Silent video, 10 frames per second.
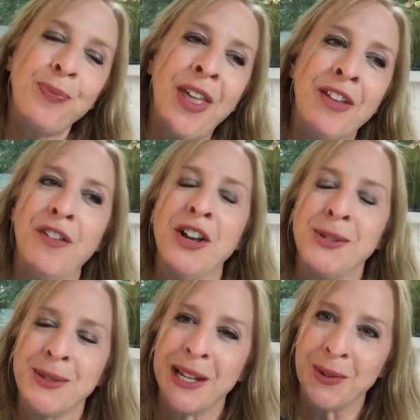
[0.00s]
The
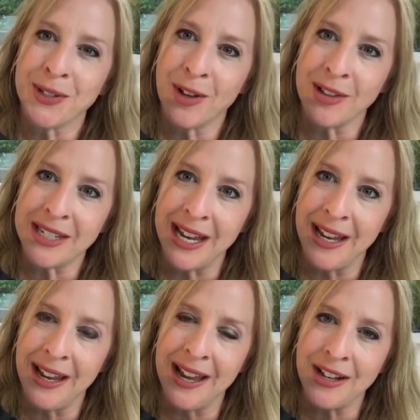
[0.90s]
first was The Longest
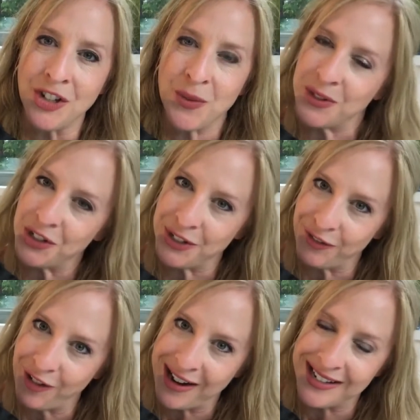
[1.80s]
Holiday, and she was just a
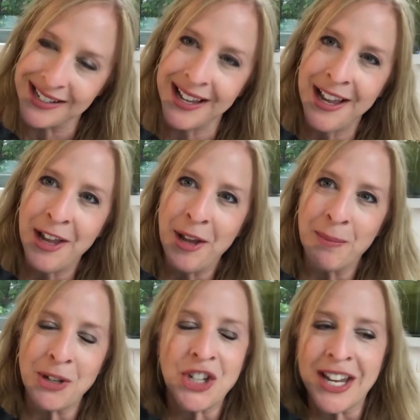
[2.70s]
friend,
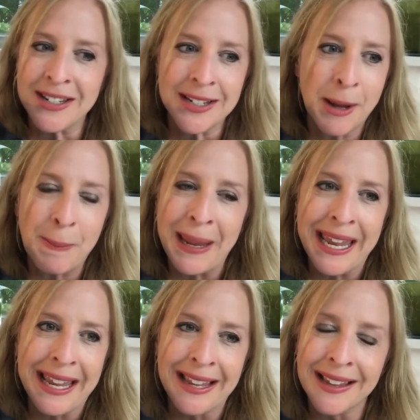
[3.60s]
but she ended up
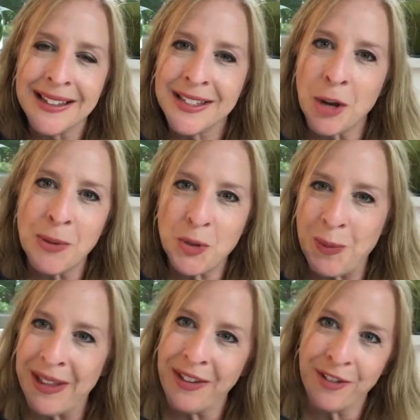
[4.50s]
being so much
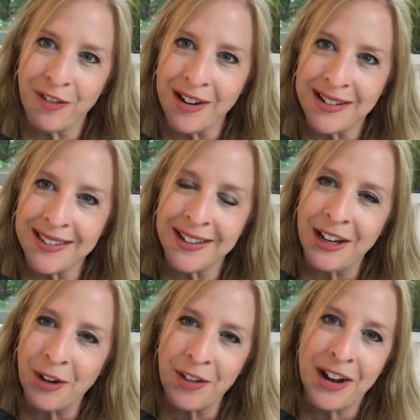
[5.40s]
bigger than a friend that,
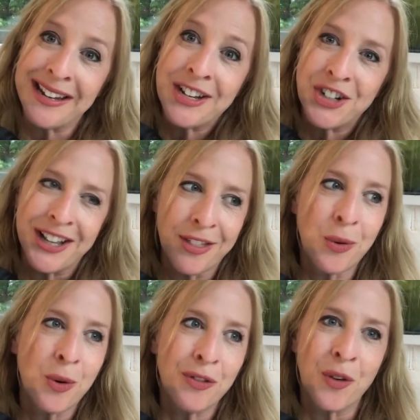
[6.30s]
that I initially
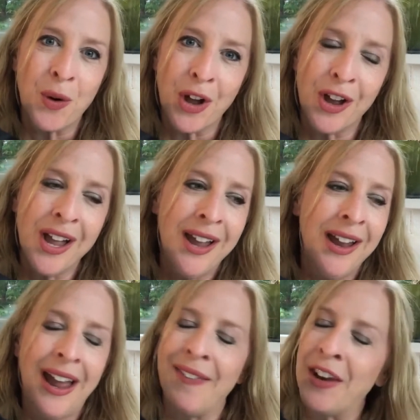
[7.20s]
thought for her.
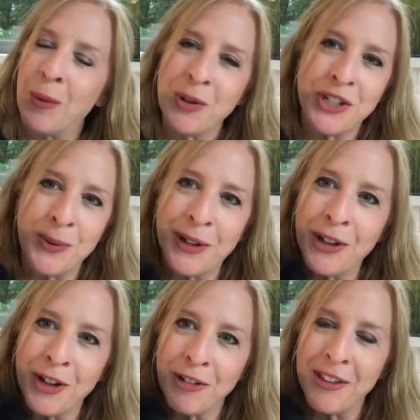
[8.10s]
And then I wanted to
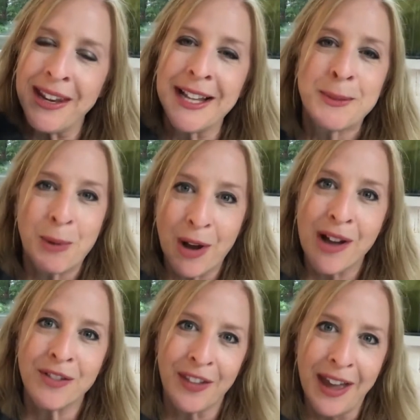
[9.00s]
include her in the next book
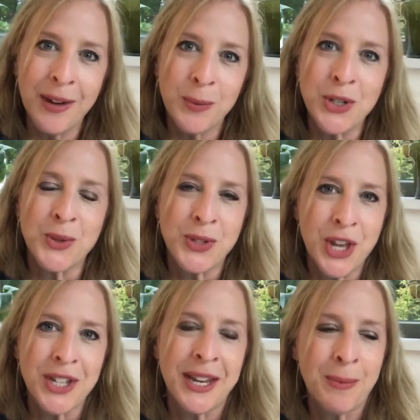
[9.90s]
after that, which was
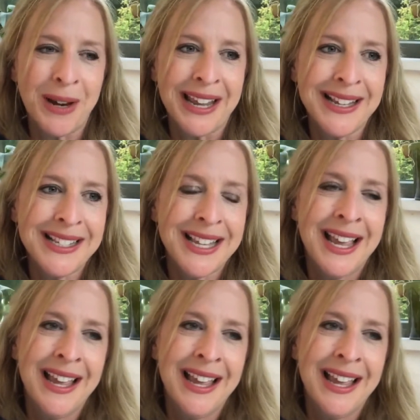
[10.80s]
13 Weddings.